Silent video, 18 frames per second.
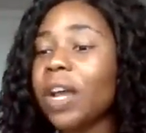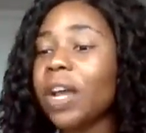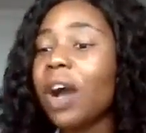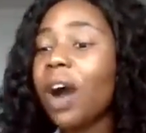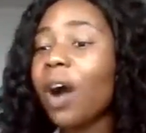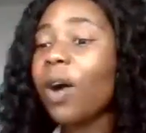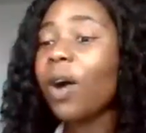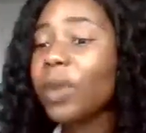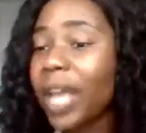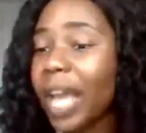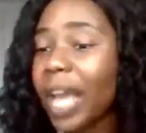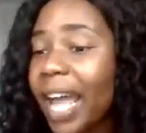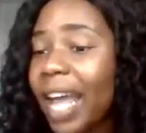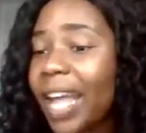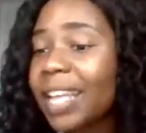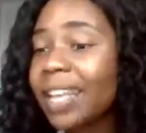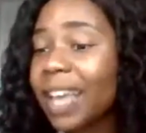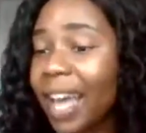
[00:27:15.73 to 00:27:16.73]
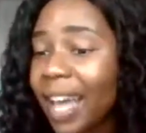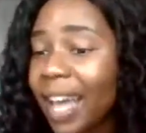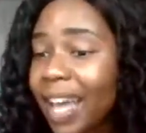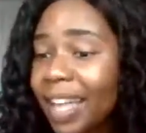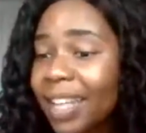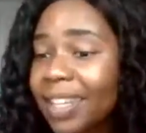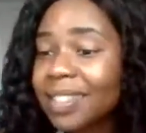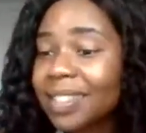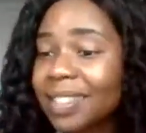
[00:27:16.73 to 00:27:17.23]
Okay,
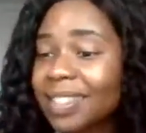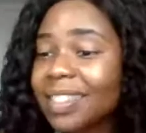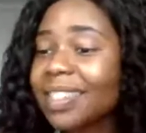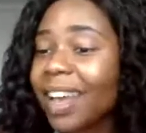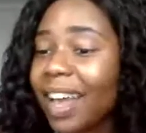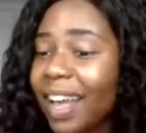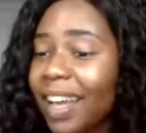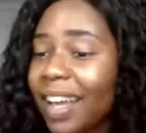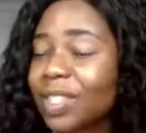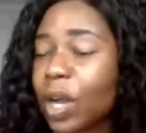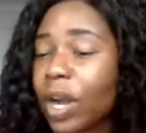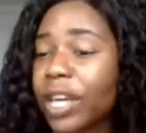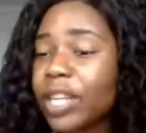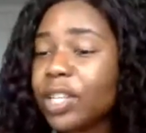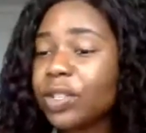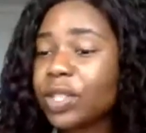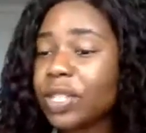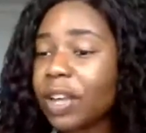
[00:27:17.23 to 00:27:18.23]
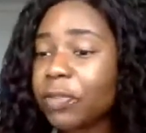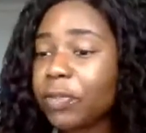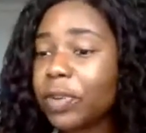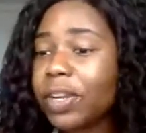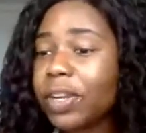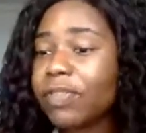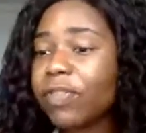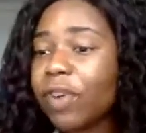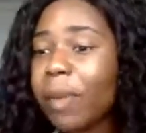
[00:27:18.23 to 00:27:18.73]
yes. Are you
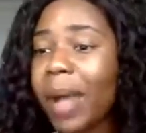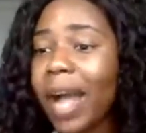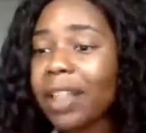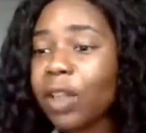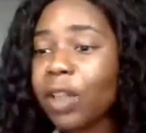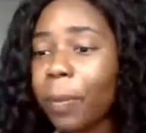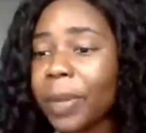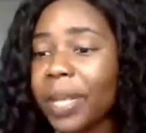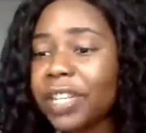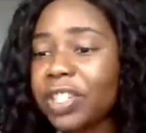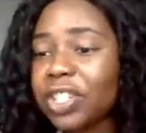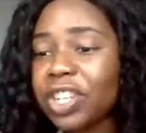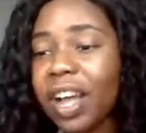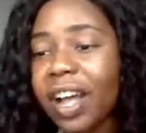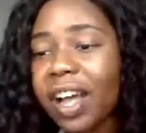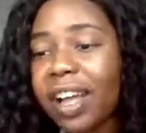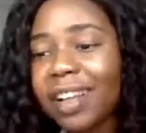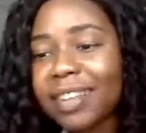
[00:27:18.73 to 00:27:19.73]
suffering from alopecia?